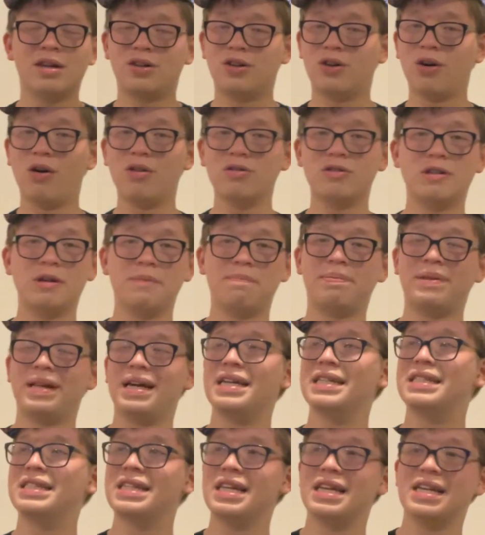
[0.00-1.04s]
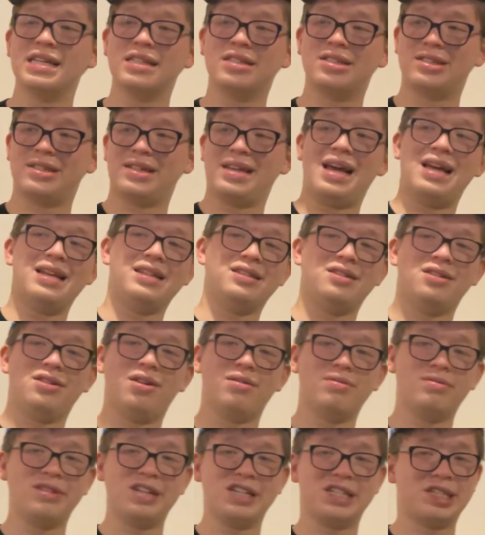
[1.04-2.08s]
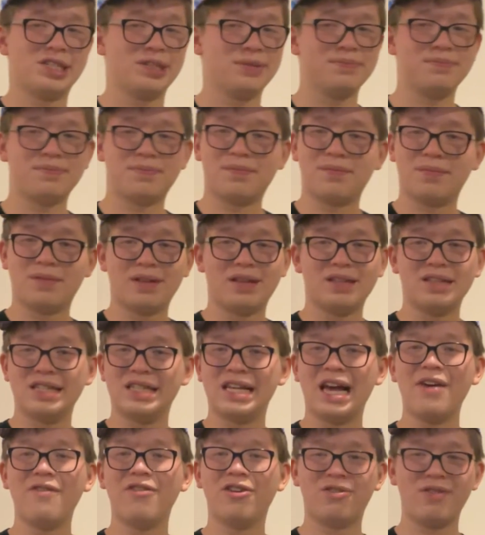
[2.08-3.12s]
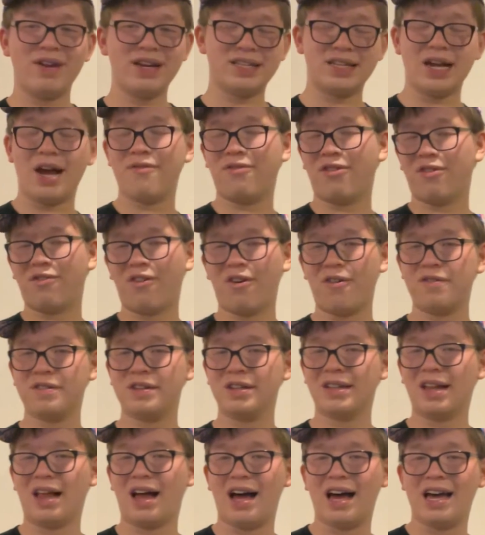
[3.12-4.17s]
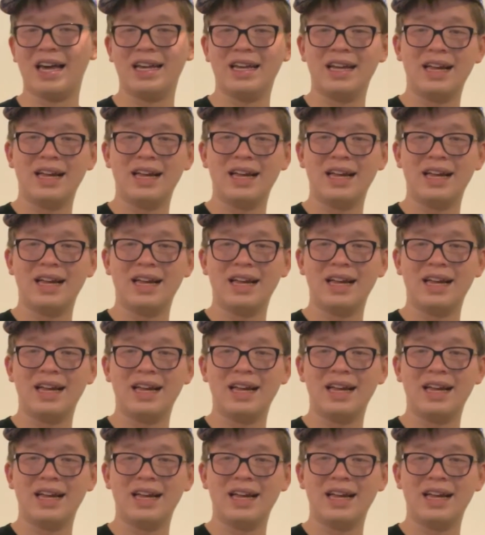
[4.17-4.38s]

go to places, and, you know, just have a great time for 4th of July.